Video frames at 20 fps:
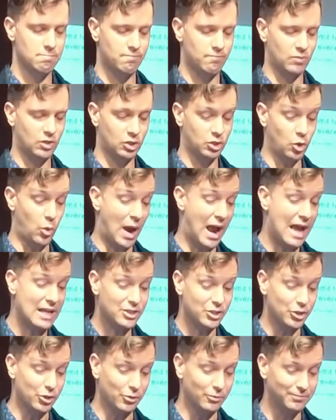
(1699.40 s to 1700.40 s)
So I ask
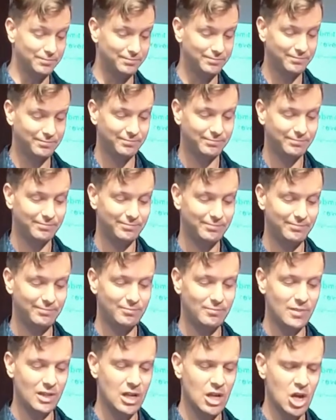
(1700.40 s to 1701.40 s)
you,
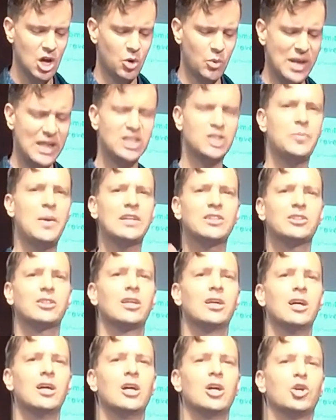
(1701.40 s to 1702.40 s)
we expect
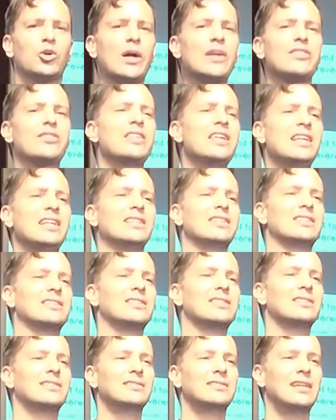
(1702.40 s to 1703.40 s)
great things
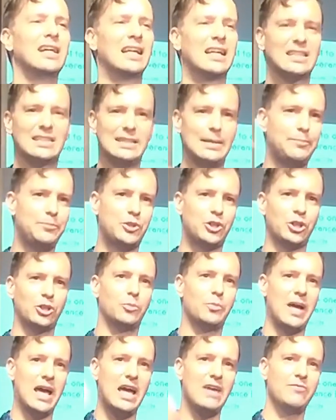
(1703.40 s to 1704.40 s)
and exceptional
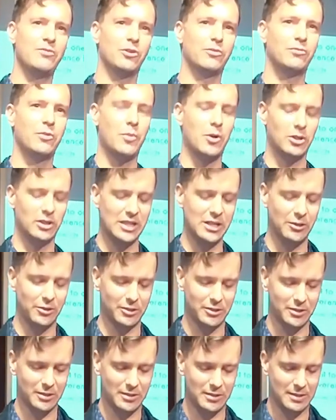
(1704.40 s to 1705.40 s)
behavior from our leaders.
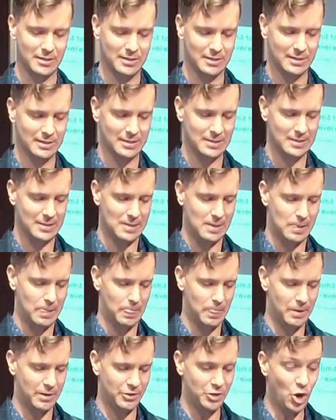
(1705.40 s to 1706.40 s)

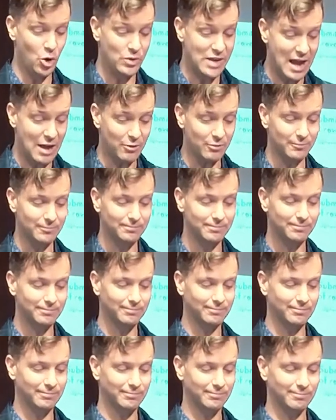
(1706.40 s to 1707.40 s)
No doubt,
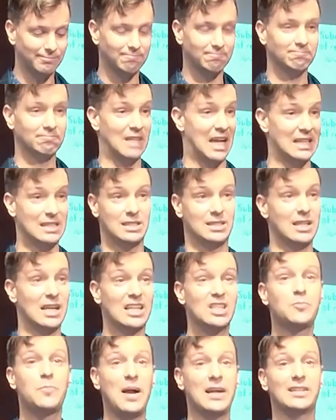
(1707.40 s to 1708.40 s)
that's
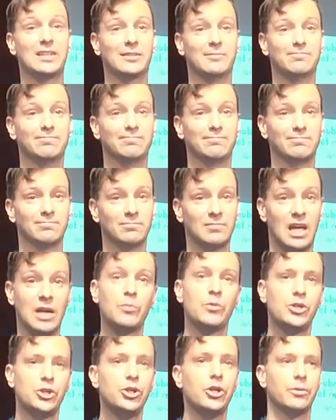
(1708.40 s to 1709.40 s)
expected, and we
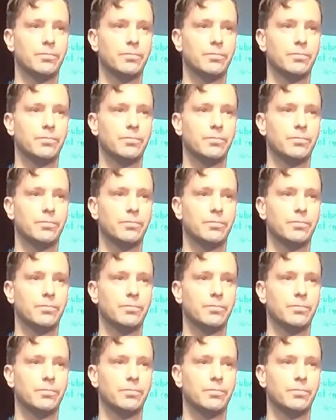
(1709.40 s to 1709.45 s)
should.